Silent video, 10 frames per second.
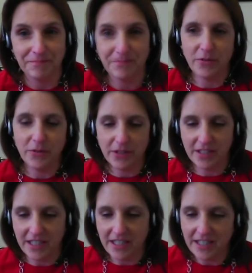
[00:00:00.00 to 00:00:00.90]
So
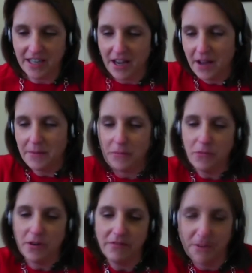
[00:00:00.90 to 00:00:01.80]
Christine,
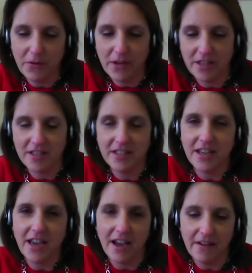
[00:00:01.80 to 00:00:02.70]
one of the questions
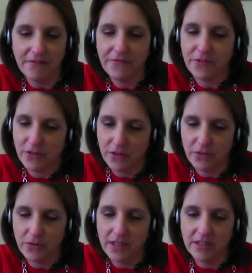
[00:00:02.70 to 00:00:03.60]
I have for
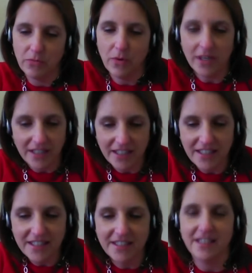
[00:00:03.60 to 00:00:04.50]
you is, what
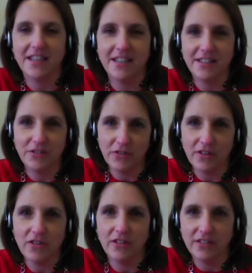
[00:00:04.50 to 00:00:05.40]
is an
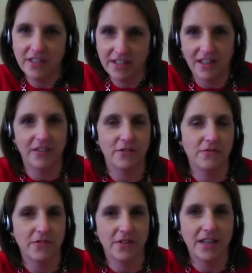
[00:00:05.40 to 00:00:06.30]
instructional designer
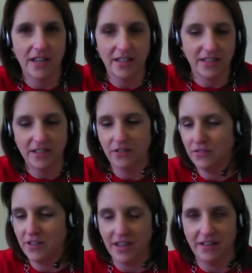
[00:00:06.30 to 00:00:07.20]
for connected
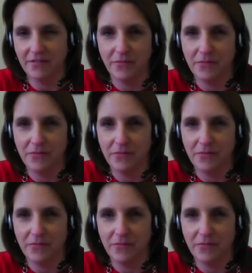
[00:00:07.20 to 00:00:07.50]
learning?